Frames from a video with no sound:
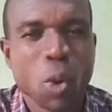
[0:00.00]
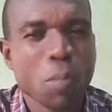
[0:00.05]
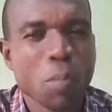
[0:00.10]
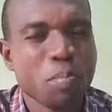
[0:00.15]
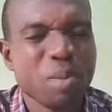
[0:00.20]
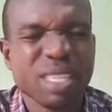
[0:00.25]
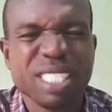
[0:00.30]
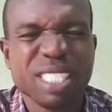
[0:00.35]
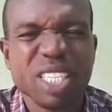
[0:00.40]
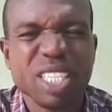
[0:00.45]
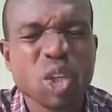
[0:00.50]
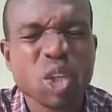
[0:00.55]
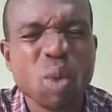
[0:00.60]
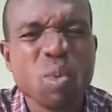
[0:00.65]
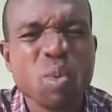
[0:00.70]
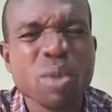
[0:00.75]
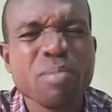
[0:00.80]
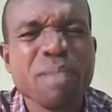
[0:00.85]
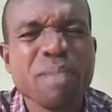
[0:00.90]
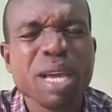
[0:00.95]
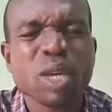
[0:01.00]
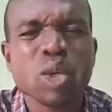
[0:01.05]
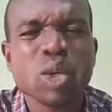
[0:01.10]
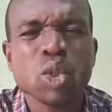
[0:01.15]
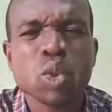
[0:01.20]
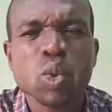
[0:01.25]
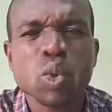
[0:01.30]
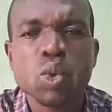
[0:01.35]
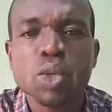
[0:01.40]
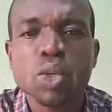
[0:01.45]
Competition will make
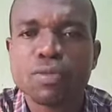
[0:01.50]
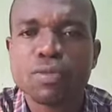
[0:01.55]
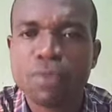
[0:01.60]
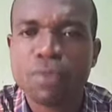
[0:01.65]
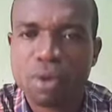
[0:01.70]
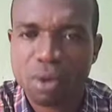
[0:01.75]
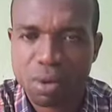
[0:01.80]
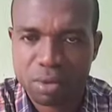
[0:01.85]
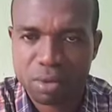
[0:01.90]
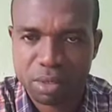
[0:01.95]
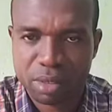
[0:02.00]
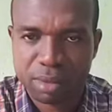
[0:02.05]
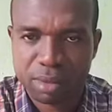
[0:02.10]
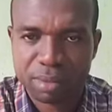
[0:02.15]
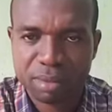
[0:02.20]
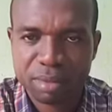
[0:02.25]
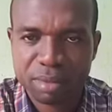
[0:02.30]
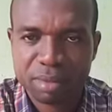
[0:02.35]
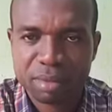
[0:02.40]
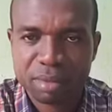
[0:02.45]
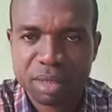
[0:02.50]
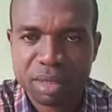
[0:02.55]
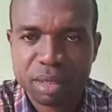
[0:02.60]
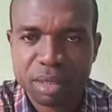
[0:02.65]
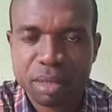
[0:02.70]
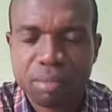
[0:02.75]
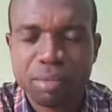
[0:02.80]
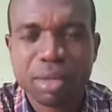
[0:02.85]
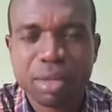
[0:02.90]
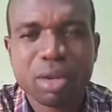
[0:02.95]
you to lose focus.
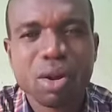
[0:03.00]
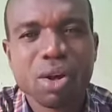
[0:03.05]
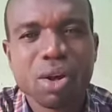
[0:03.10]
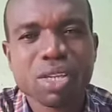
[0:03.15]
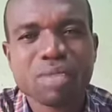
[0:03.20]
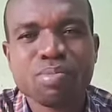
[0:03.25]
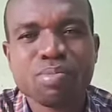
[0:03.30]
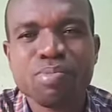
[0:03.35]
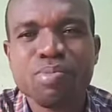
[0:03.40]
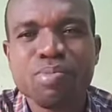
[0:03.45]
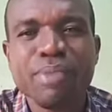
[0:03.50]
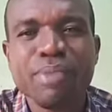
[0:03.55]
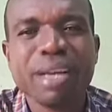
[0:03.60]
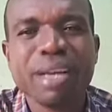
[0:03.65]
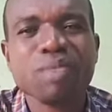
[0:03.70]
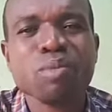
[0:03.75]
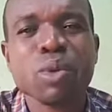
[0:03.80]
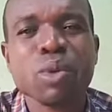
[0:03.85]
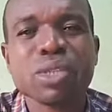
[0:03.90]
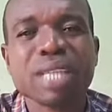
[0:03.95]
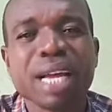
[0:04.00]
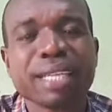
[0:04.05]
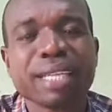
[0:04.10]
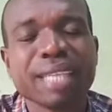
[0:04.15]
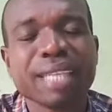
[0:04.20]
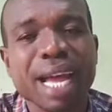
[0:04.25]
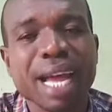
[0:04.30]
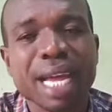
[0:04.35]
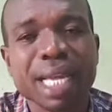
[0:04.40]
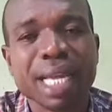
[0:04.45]
Because most
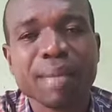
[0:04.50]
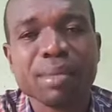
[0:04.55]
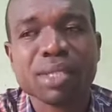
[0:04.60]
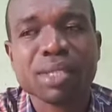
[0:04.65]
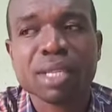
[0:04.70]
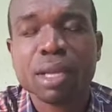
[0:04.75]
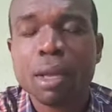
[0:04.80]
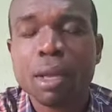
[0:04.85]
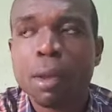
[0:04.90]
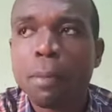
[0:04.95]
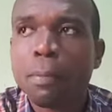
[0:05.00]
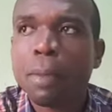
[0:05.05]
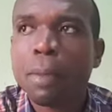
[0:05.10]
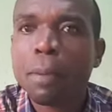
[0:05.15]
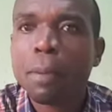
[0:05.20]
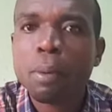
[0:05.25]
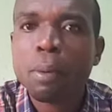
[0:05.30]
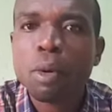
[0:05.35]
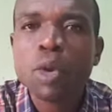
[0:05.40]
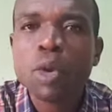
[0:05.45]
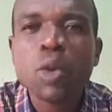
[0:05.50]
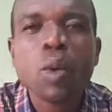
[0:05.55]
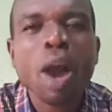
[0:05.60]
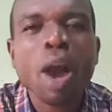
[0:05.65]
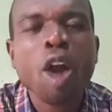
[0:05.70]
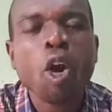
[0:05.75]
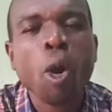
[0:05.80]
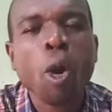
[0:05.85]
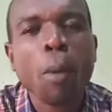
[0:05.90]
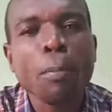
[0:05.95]
of the times, people
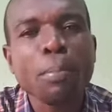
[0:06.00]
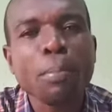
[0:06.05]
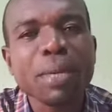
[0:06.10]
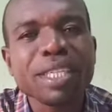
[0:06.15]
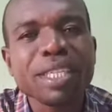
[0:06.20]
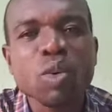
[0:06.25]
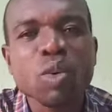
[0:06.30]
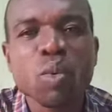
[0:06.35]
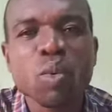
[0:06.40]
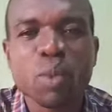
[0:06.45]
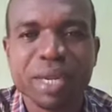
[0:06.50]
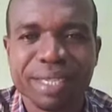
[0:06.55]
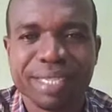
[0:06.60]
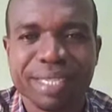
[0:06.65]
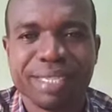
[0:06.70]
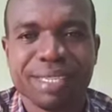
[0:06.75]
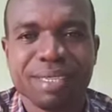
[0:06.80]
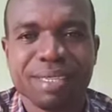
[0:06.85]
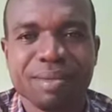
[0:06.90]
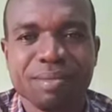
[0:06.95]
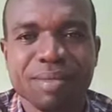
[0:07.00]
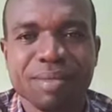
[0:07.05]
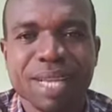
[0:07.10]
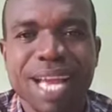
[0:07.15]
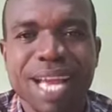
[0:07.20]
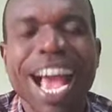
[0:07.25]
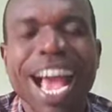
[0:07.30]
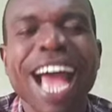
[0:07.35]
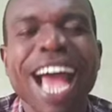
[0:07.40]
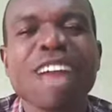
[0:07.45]
you are competing with
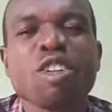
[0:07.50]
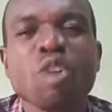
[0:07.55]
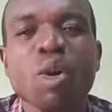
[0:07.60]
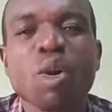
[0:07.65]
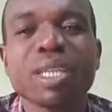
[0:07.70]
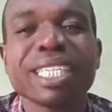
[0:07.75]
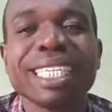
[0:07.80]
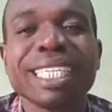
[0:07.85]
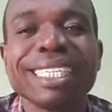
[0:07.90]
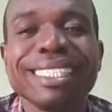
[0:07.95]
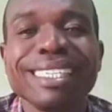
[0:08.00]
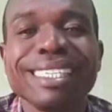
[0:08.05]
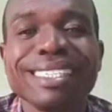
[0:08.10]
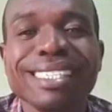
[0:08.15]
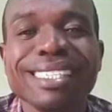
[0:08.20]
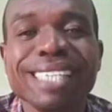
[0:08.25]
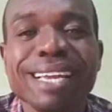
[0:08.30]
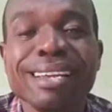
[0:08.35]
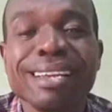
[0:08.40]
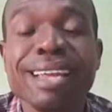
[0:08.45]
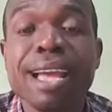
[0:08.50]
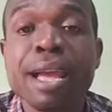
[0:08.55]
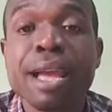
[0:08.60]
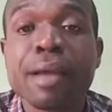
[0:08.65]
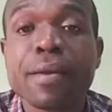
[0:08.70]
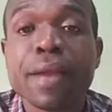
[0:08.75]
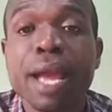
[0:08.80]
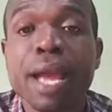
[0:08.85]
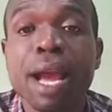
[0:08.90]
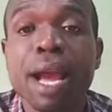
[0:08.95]
are not in the same
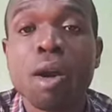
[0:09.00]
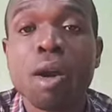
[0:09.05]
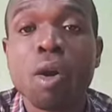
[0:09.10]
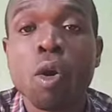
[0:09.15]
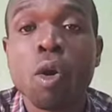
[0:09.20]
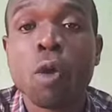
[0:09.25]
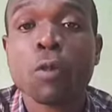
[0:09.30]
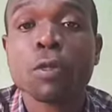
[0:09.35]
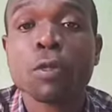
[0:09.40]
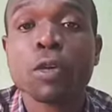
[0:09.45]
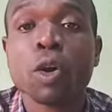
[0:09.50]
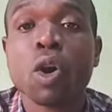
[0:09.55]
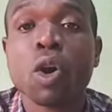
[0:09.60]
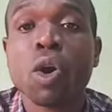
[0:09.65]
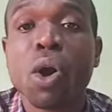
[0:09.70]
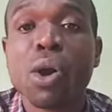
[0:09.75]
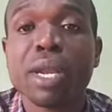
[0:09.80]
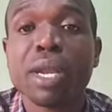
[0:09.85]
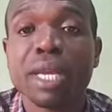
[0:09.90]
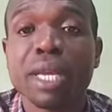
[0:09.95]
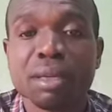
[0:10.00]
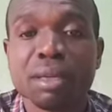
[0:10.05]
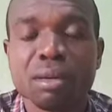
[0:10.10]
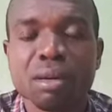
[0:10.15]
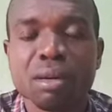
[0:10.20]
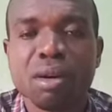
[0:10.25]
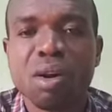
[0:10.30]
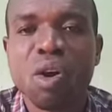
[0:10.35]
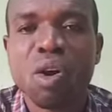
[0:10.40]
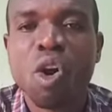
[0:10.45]
area of your calling
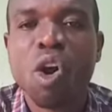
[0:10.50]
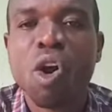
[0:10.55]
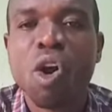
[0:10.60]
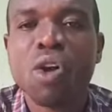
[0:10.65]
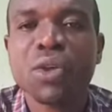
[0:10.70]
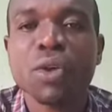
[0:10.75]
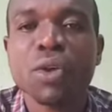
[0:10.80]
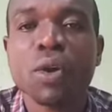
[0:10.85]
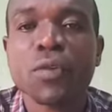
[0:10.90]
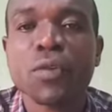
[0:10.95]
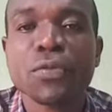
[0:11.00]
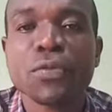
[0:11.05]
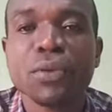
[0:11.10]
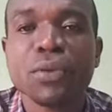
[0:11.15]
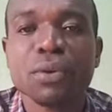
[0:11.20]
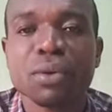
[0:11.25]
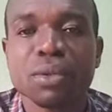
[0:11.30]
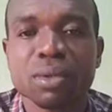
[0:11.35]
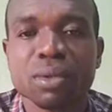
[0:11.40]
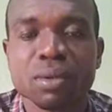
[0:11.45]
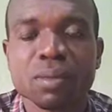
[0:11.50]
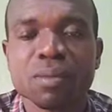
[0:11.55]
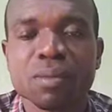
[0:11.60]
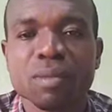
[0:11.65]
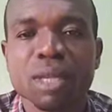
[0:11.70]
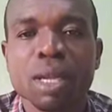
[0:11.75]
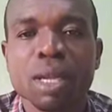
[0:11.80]
or your field.